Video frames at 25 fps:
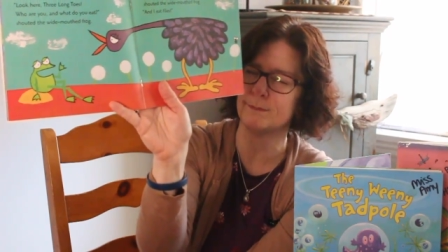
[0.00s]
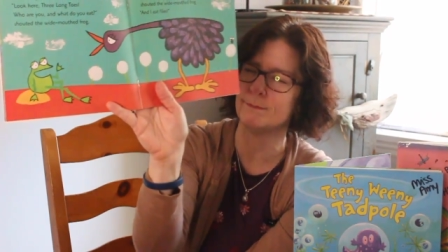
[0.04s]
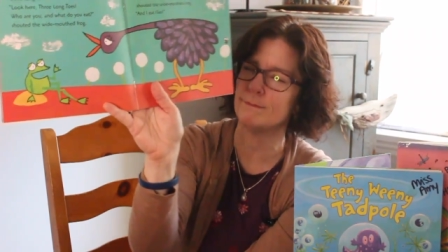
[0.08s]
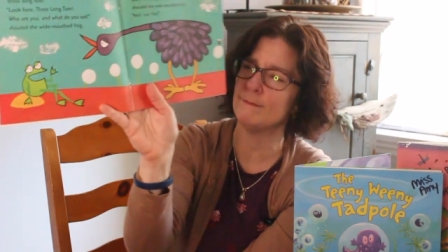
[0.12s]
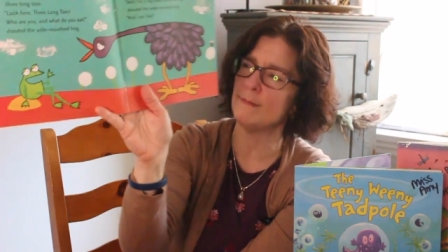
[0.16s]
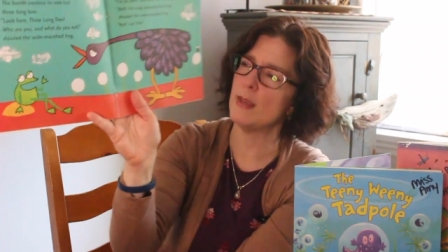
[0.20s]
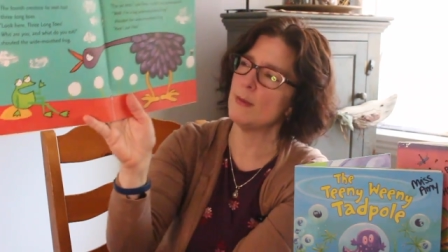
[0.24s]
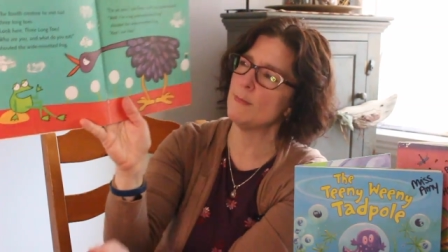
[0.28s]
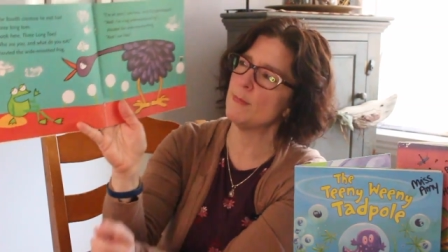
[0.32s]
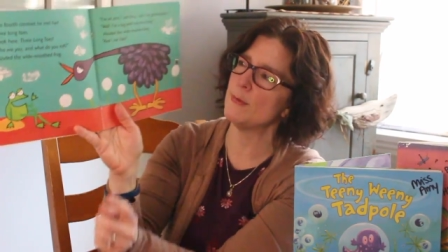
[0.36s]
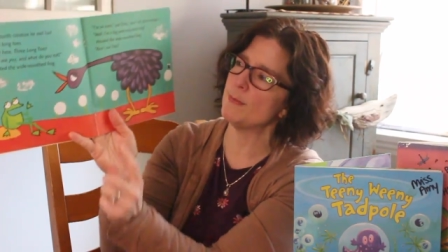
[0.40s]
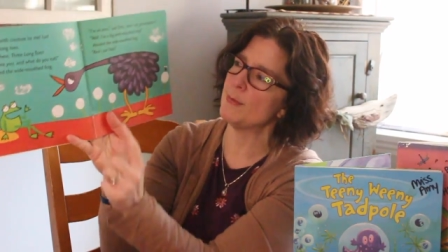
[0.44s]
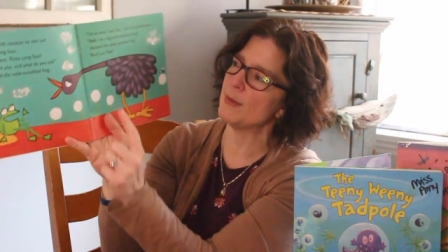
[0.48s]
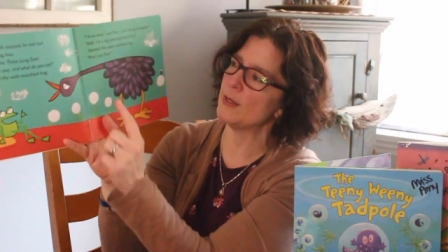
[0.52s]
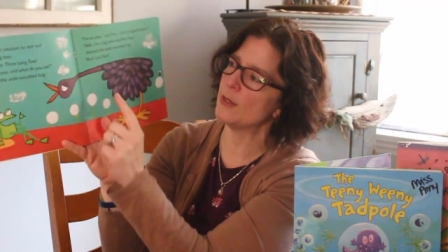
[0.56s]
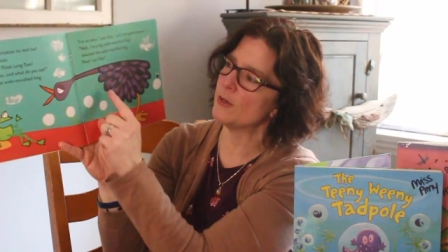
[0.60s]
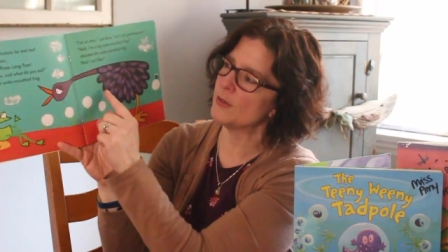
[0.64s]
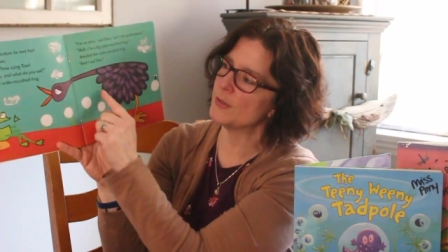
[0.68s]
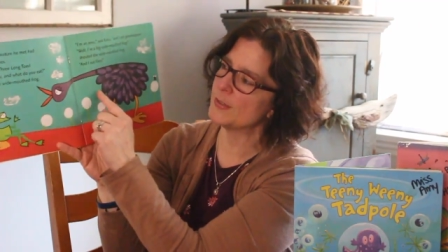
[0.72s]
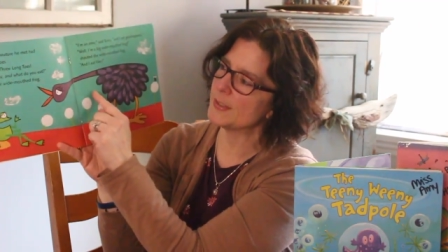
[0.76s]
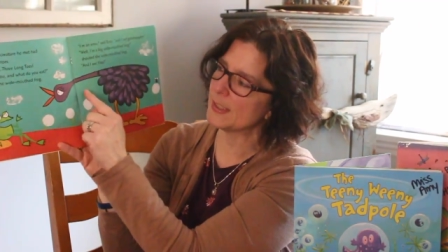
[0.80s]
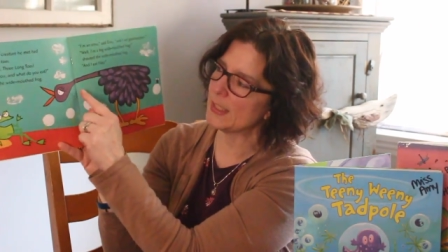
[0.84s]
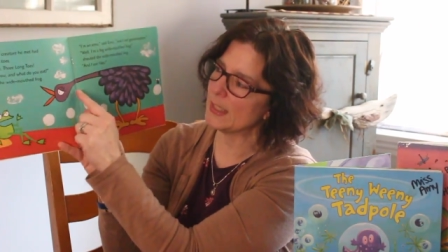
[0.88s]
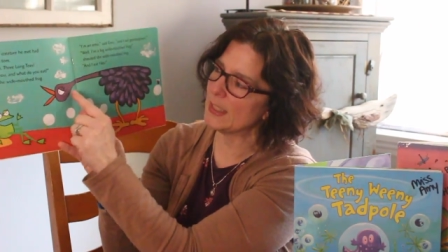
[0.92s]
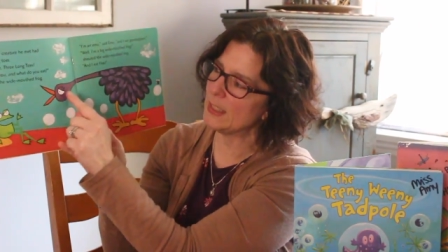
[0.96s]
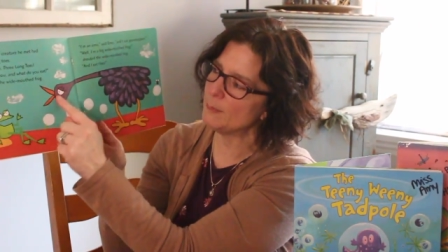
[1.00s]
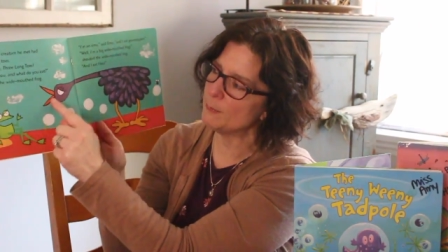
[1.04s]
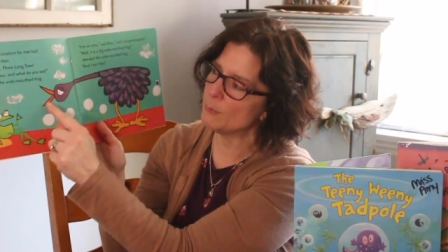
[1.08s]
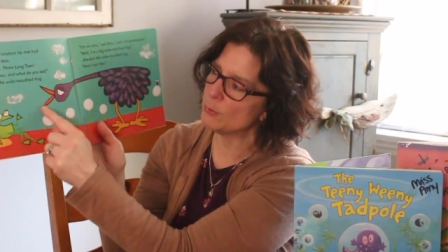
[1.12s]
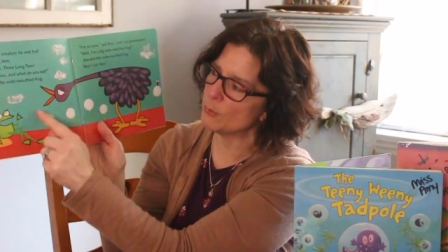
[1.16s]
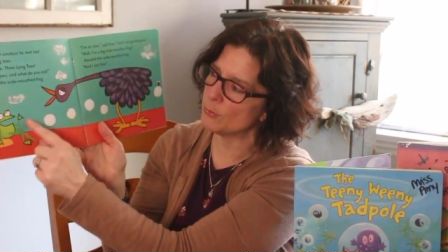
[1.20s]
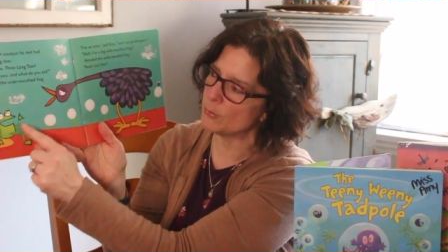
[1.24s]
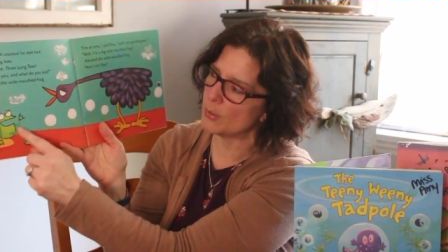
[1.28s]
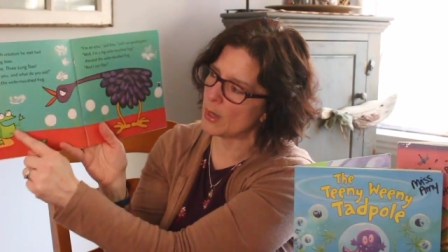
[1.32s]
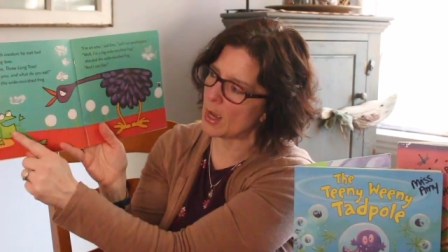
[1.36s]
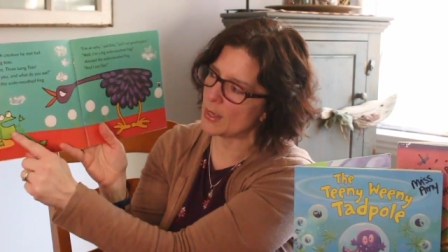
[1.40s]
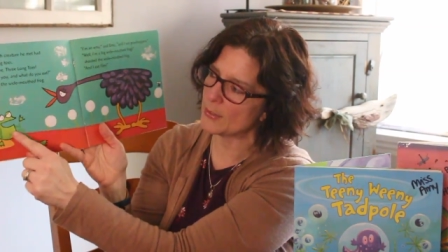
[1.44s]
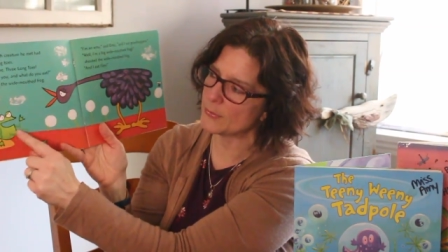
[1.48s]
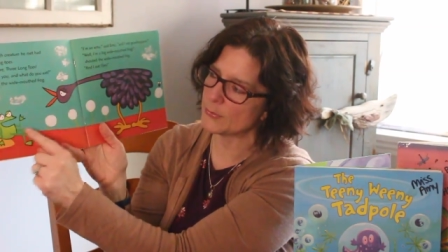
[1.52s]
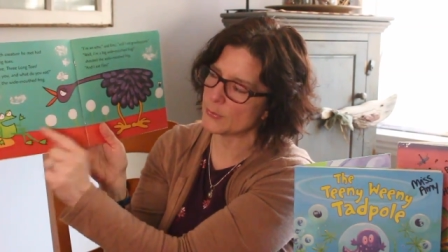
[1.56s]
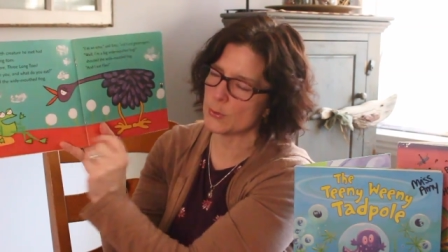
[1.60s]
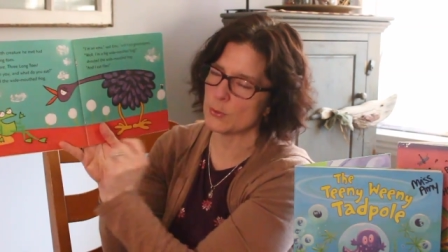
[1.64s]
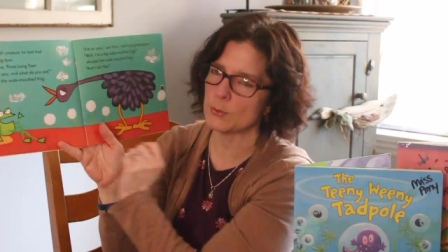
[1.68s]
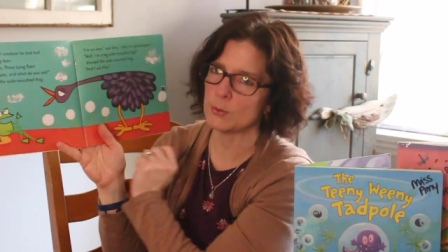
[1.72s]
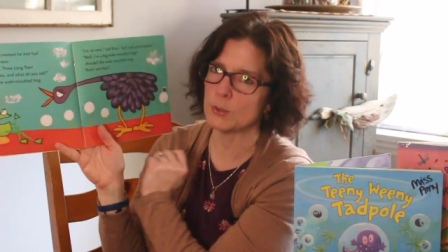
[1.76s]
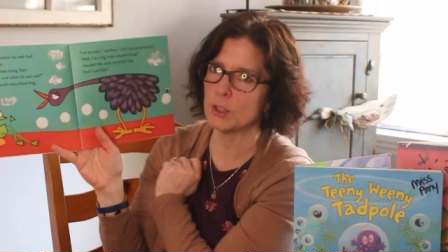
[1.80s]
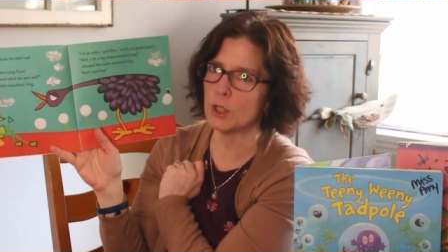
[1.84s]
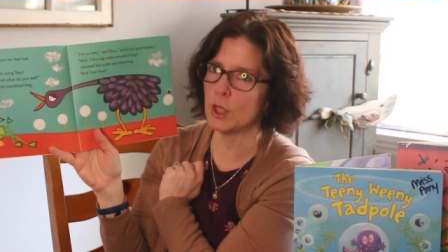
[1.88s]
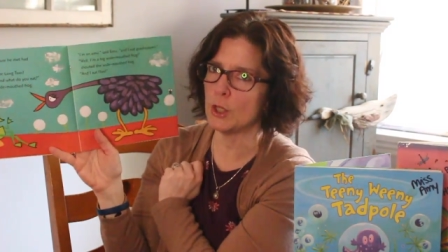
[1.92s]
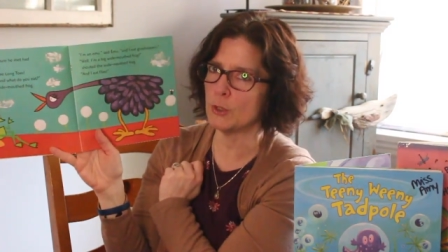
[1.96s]
Maybe because Emu got
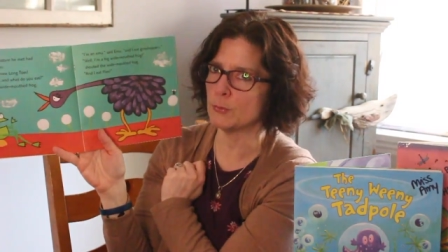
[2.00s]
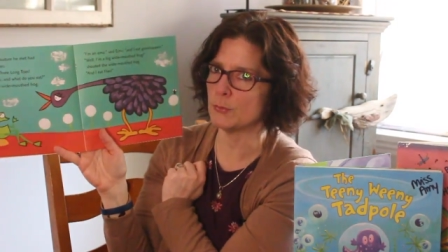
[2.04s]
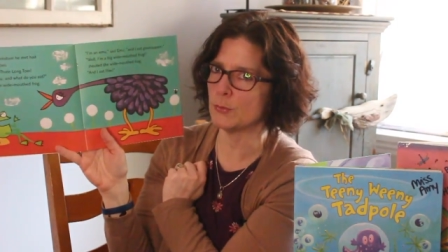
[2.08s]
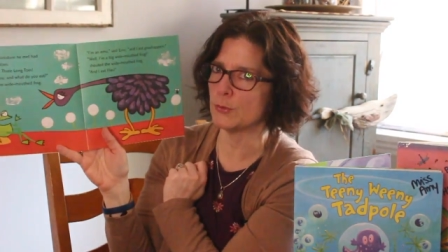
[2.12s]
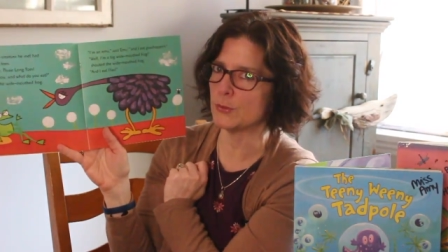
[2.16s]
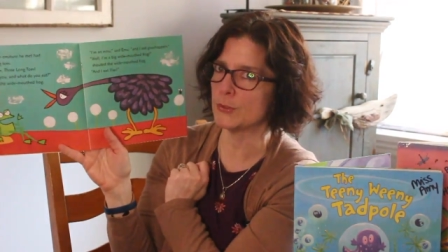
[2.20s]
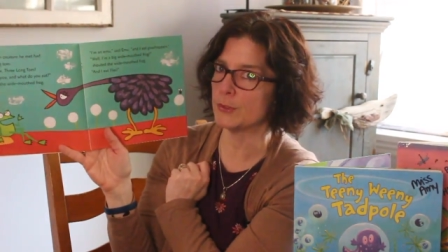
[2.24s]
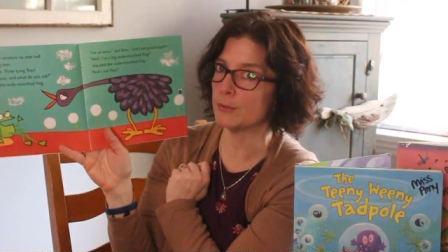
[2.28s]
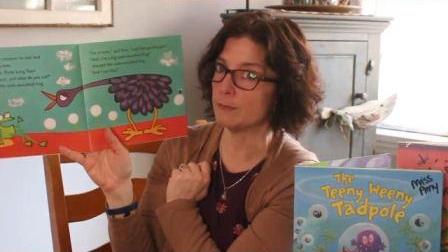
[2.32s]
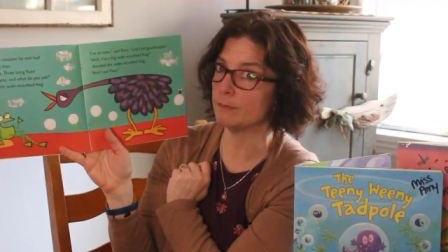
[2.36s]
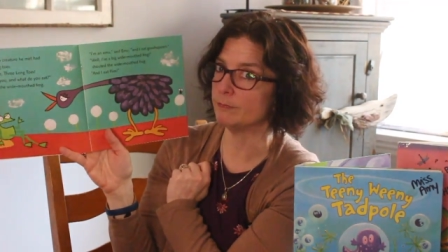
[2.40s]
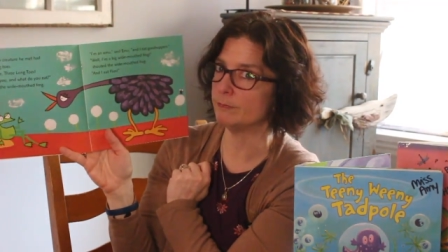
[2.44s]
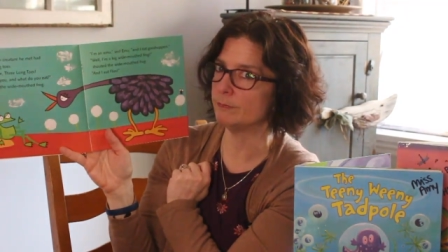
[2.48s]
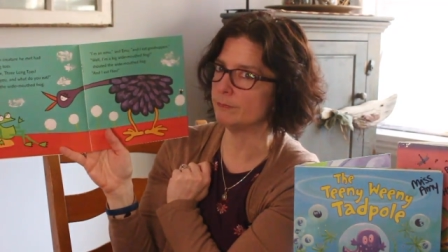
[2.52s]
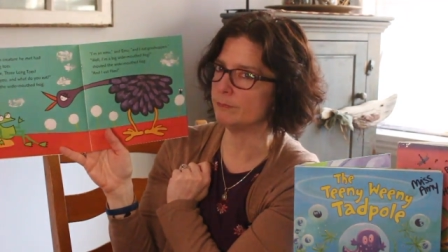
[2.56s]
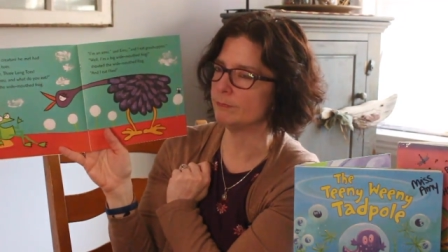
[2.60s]
so close.